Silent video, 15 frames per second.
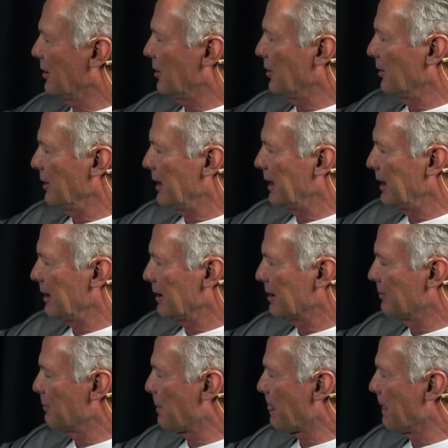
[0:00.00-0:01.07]
on a
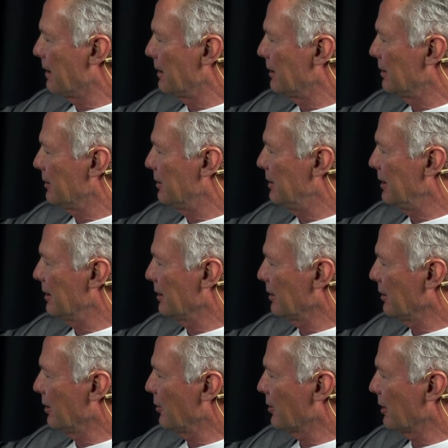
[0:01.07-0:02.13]
dental
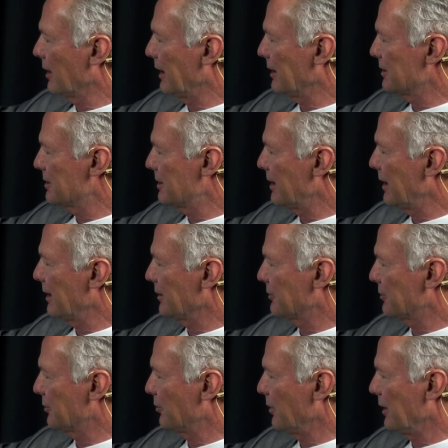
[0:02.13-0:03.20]
local anesthetic
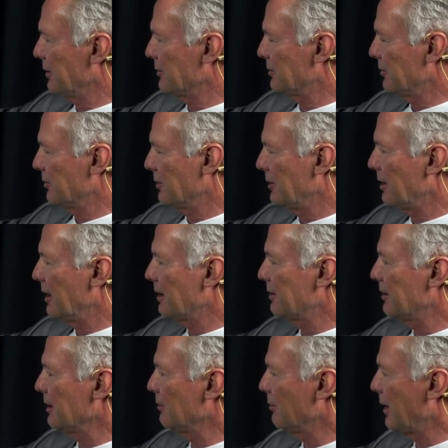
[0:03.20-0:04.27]
syringe. There's
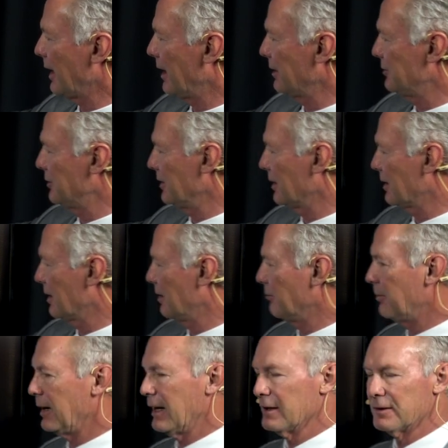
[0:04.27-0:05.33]
nothing magic
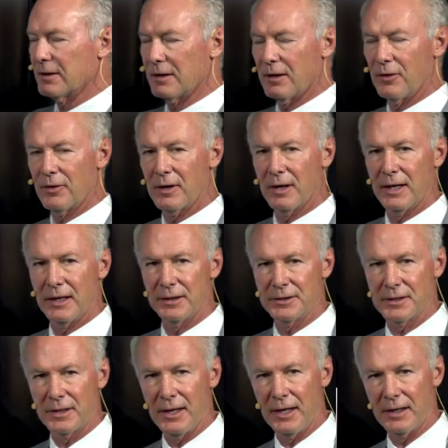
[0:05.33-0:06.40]
about the local
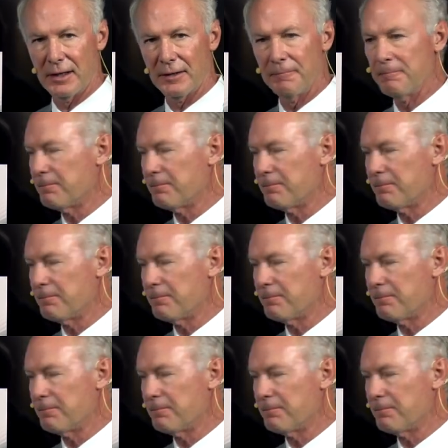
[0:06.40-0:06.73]
anesthetic.